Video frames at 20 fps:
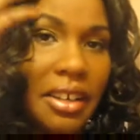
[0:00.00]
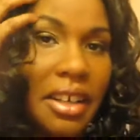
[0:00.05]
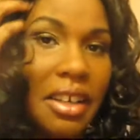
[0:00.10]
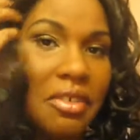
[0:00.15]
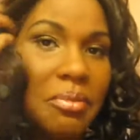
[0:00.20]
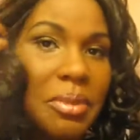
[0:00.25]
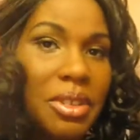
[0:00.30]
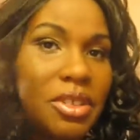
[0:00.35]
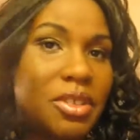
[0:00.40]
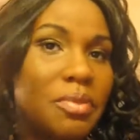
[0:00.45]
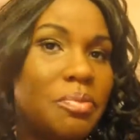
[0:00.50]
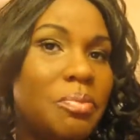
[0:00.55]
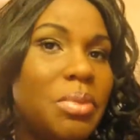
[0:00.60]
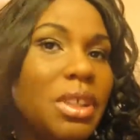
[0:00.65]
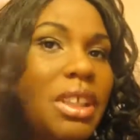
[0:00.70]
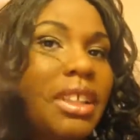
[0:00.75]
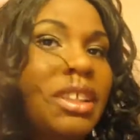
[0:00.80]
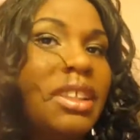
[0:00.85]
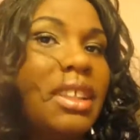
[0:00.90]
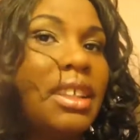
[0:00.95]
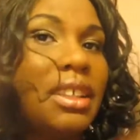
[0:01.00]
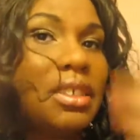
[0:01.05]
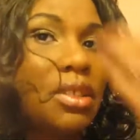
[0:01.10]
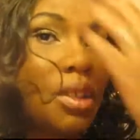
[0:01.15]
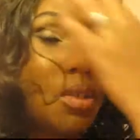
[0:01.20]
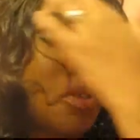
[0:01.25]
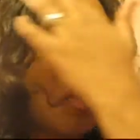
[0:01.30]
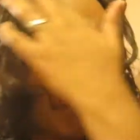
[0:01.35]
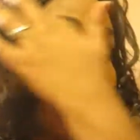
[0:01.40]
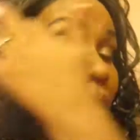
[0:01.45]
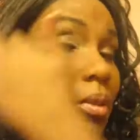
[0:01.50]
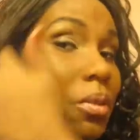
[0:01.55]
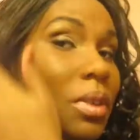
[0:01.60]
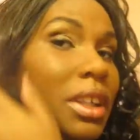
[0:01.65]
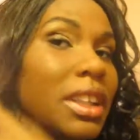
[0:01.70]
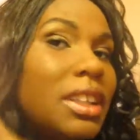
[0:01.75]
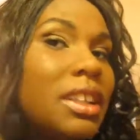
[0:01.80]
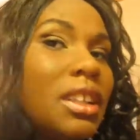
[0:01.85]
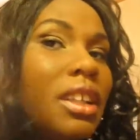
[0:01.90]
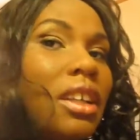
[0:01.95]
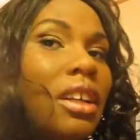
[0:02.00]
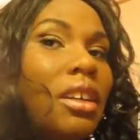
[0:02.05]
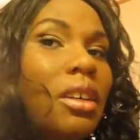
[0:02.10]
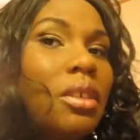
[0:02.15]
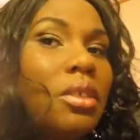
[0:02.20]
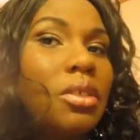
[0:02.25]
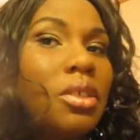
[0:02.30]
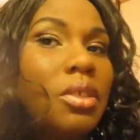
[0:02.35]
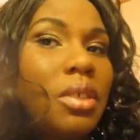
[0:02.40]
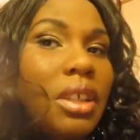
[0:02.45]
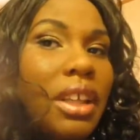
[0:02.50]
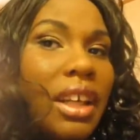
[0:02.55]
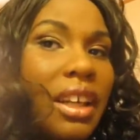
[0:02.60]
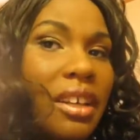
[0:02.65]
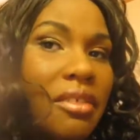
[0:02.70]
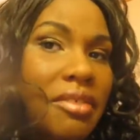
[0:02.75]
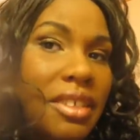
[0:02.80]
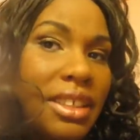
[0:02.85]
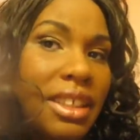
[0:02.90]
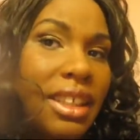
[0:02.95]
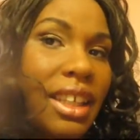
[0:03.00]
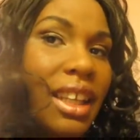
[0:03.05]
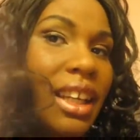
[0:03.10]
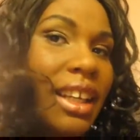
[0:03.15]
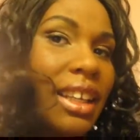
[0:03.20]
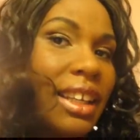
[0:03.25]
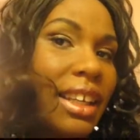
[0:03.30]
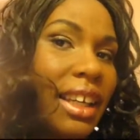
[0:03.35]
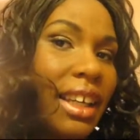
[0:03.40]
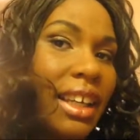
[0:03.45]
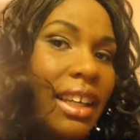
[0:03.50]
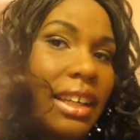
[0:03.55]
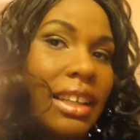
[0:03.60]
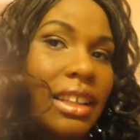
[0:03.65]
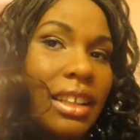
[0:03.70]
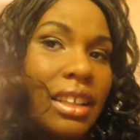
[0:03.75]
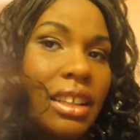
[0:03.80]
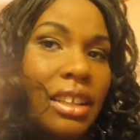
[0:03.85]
I've been putting things over my window, doing everything I can.